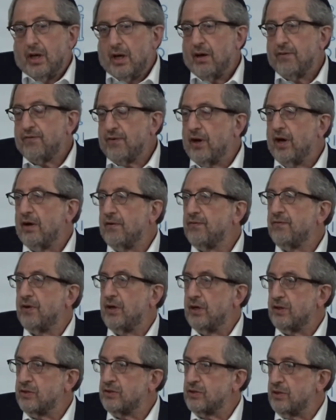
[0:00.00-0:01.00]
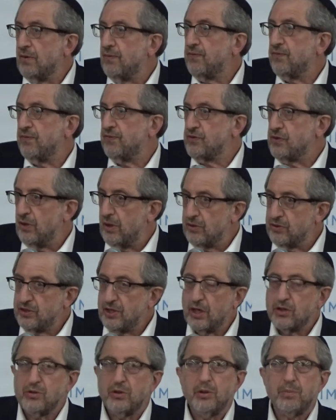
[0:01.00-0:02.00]
of, of, uh, of uh,
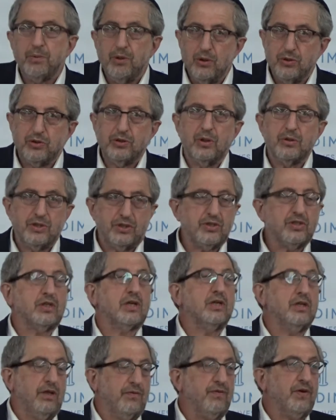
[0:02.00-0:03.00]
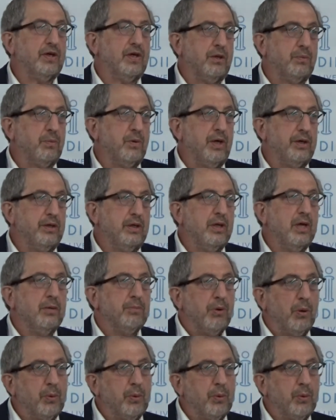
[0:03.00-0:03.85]
sexual abuse, though it's a significant one.